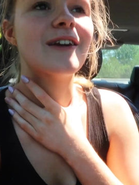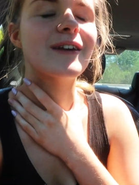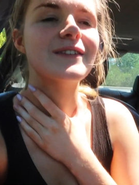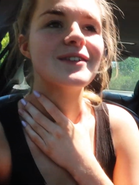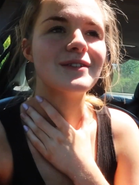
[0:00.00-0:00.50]
it
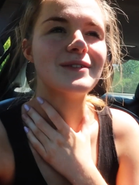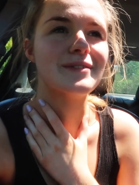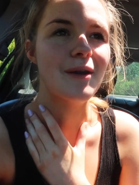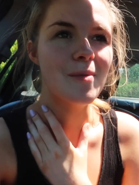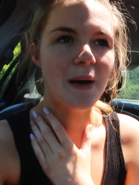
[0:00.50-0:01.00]
hurts
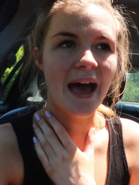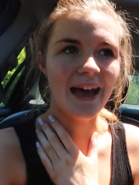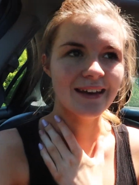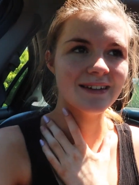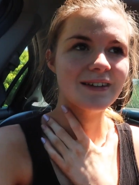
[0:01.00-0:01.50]
so
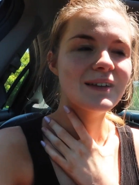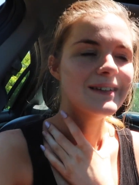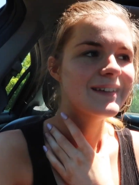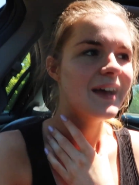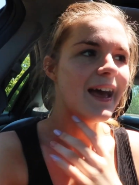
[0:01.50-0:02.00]
bad.
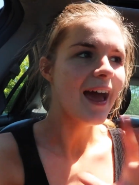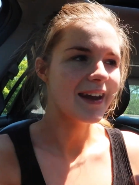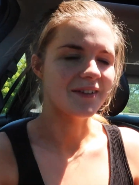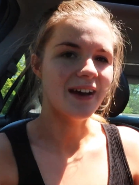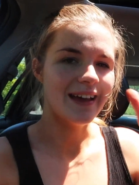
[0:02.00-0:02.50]

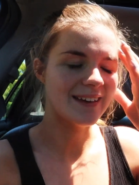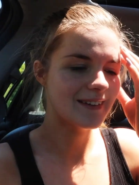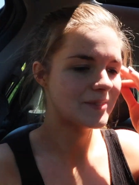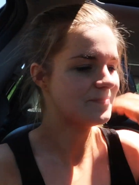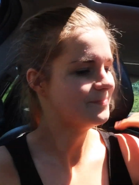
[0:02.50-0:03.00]
Anyway.
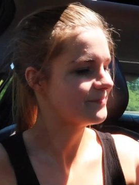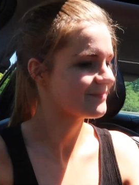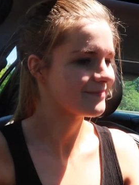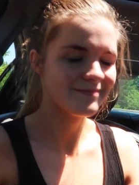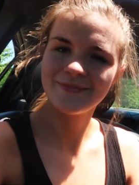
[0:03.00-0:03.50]

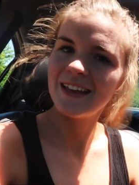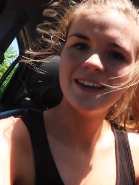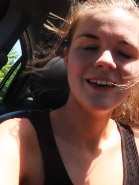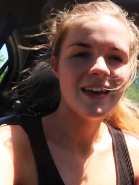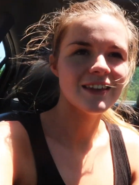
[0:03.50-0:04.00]

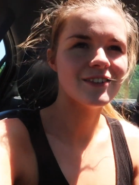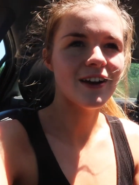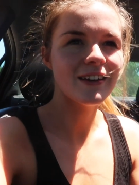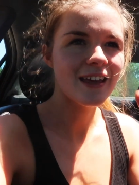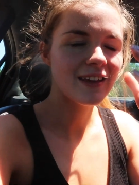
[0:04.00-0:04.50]
It's
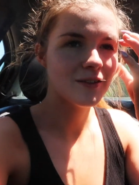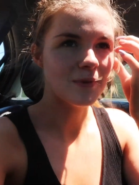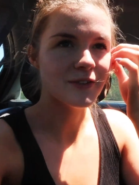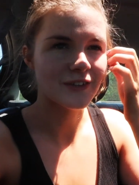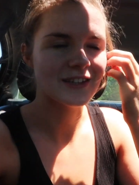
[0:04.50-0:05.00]
not a day in New
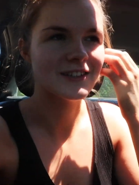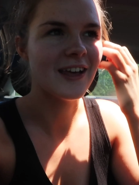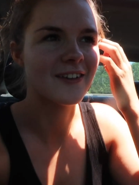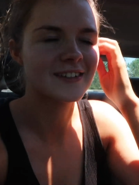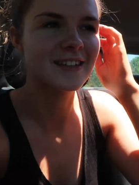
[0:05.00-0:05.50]
Brunswick until
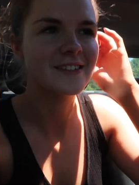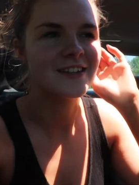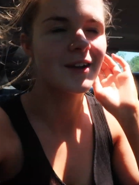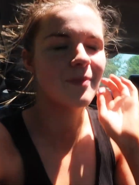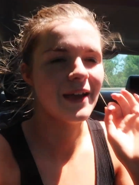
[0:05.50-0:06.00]
Alex gets
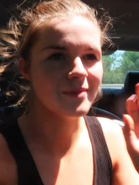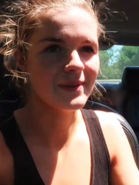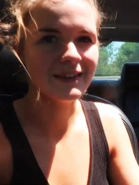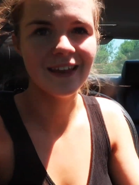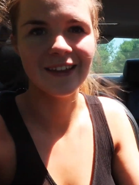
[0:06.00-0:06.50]
stung by a
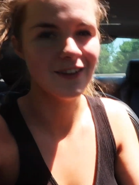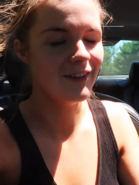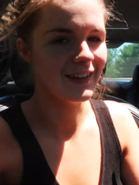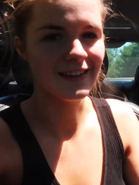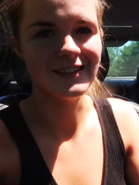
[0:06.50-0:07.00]
bee, that's
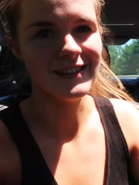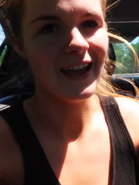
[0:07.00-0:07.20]
all I can